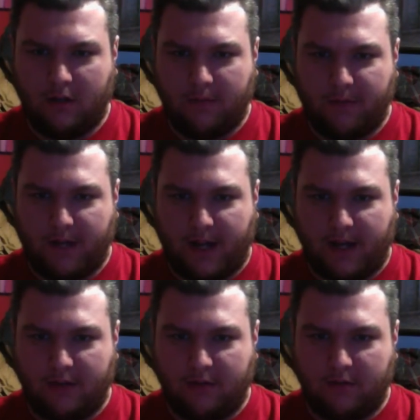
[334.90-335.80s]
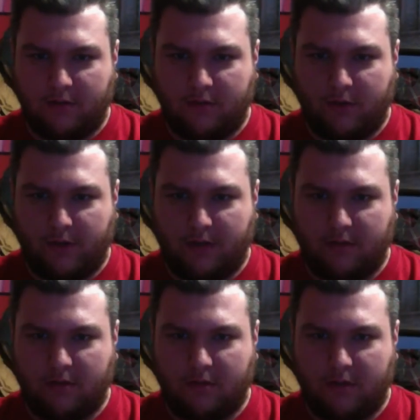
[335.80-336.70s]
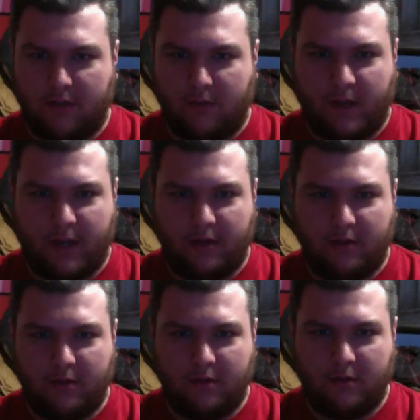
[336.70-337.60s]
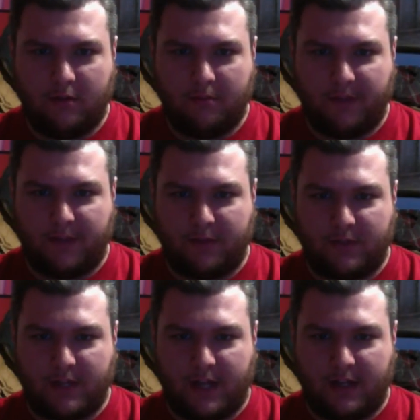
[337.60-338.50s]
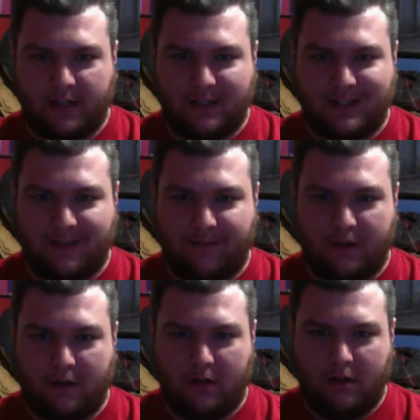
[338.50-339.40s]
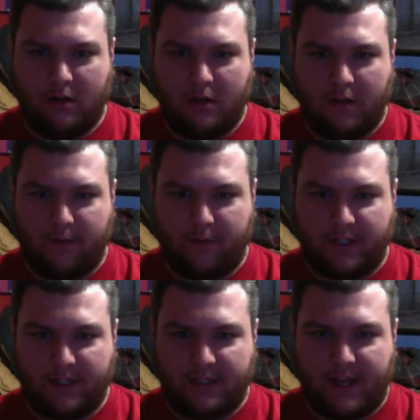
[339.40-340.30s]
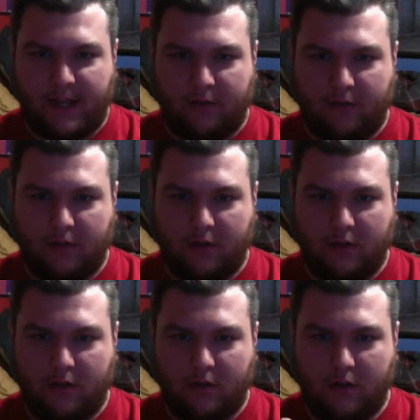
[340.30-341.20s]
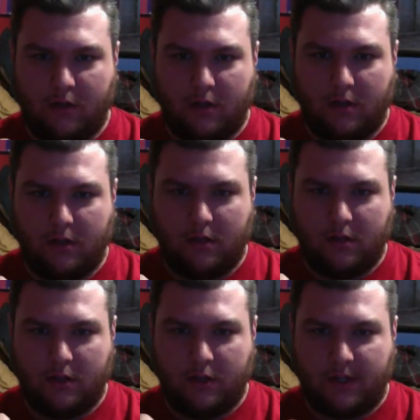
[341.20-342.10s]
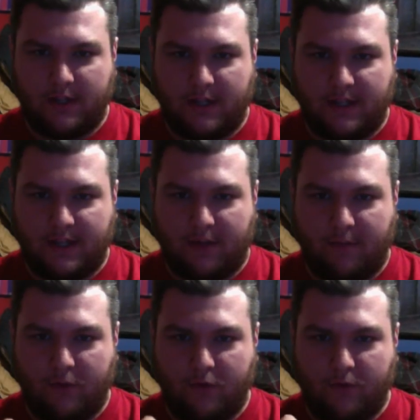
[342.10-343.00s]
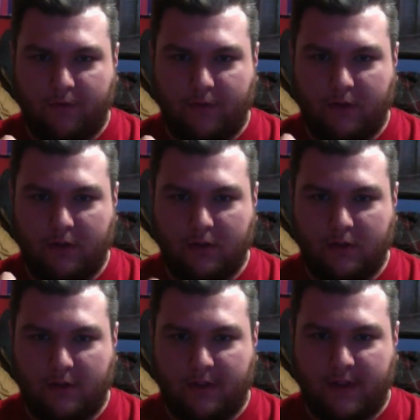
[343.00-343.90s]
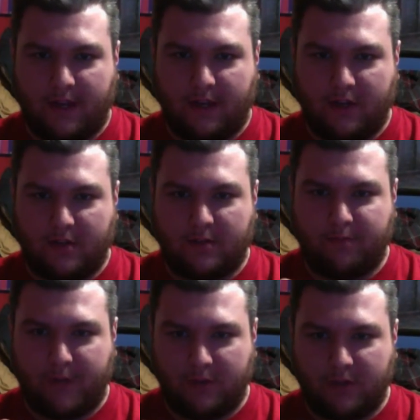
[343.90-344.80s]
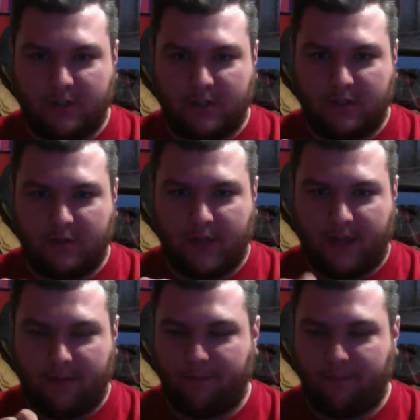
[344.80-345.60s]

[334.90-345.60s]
but I can do it either way. But this one's kind of like stiffer. If you press it down, you can see the tail move. So I think you're supposed to do that.